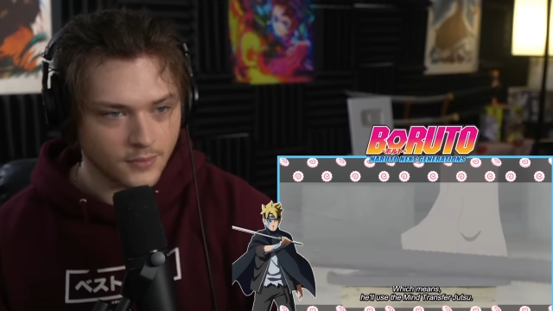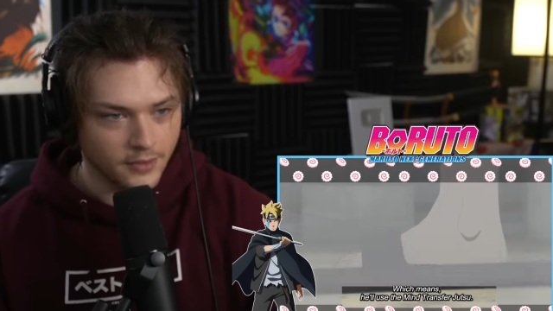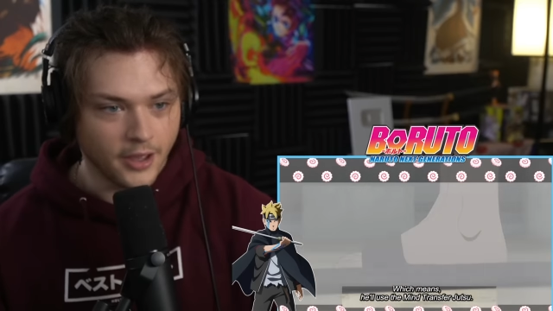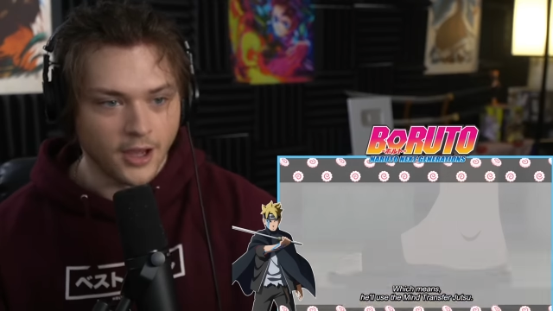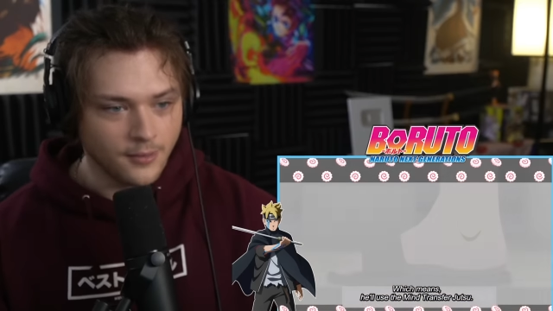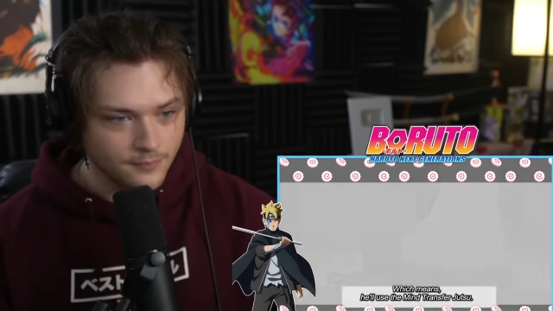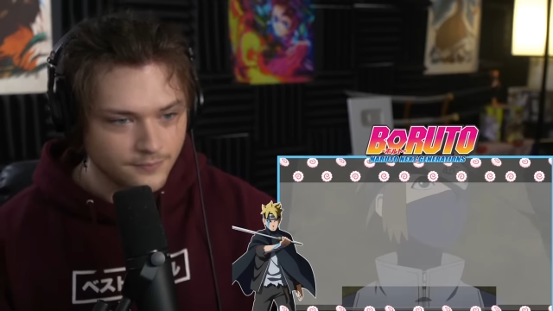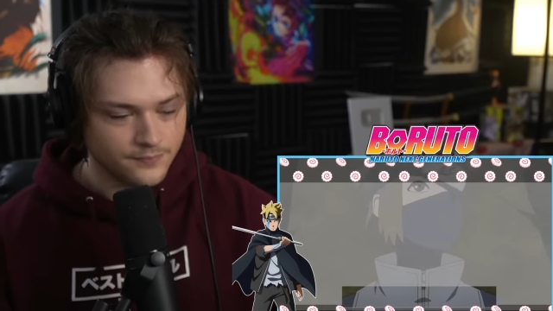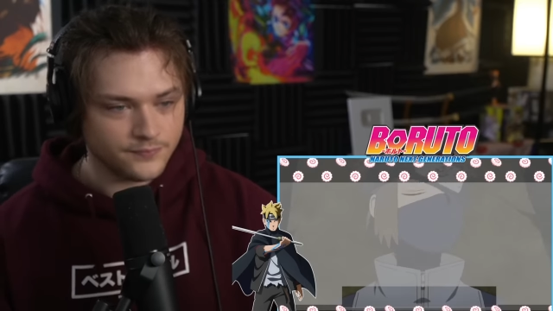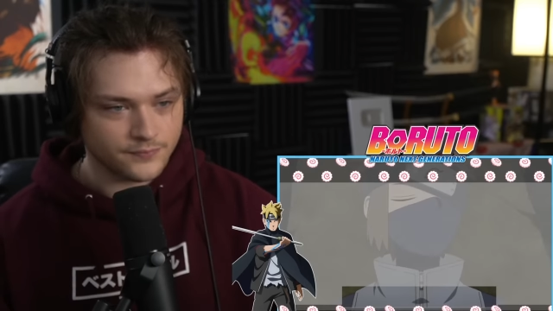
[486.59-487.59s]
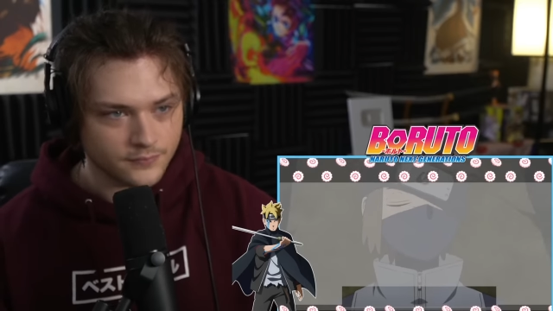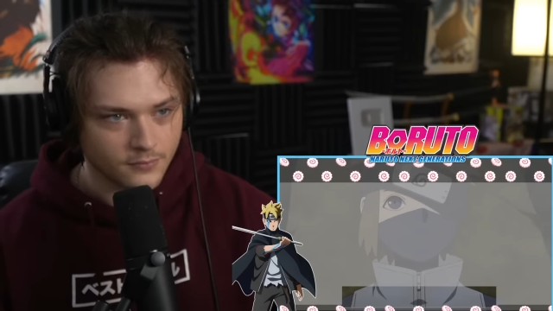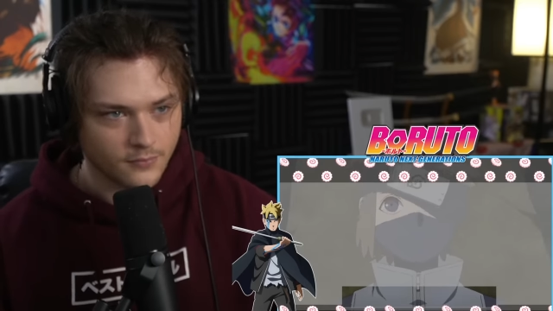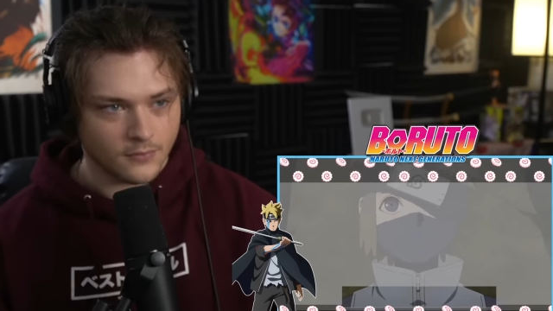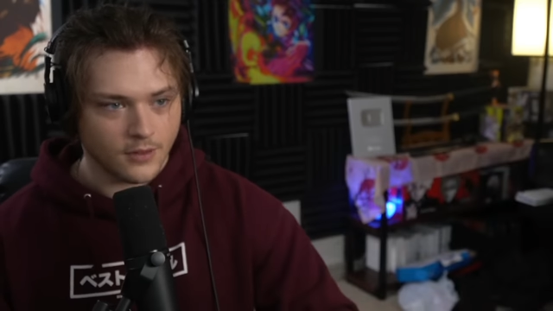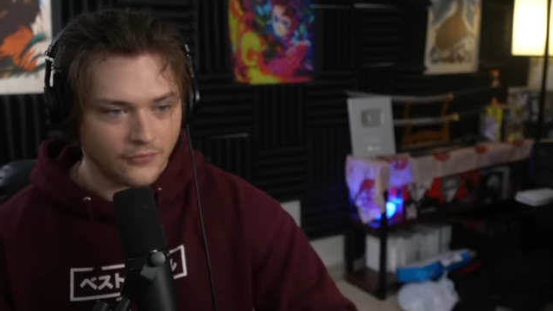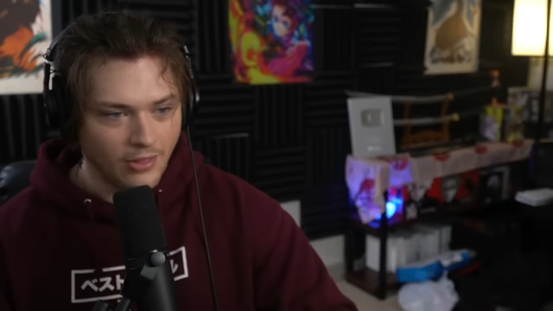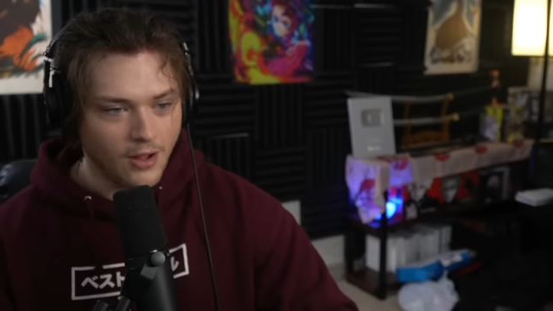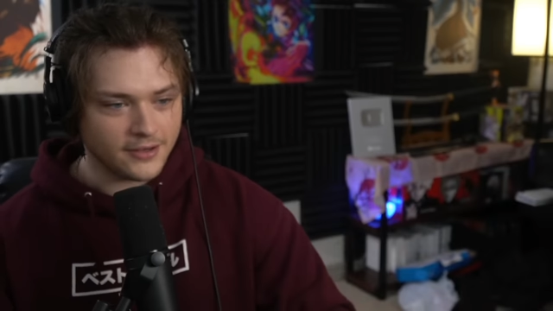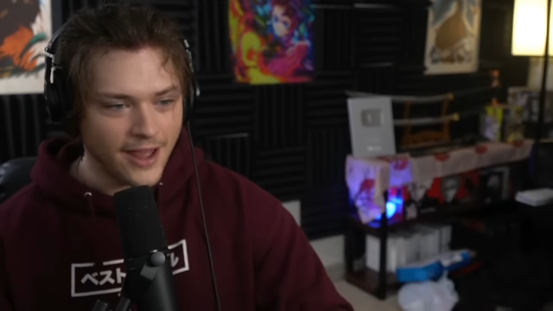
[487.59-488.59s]
Yep. Got that
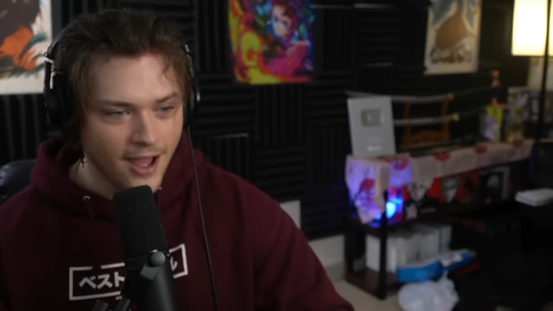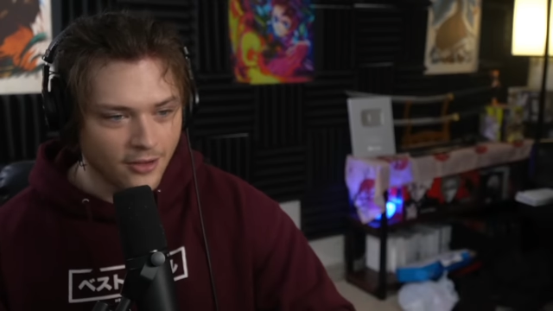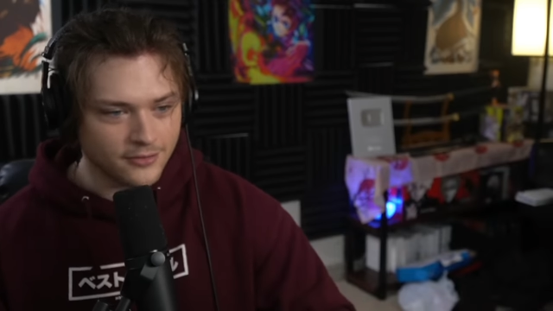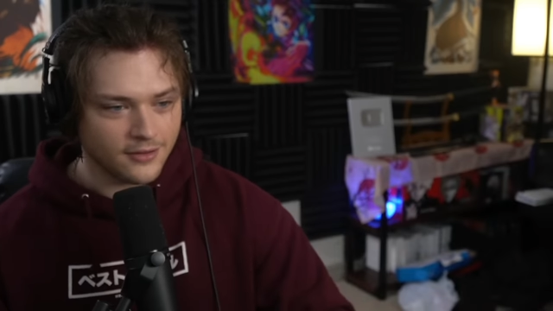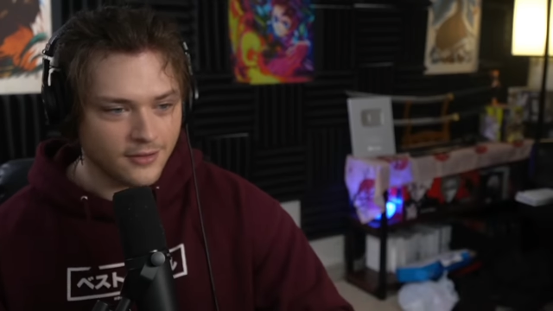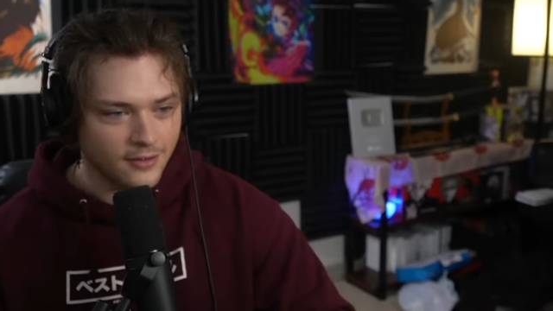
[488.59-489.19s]
locked down.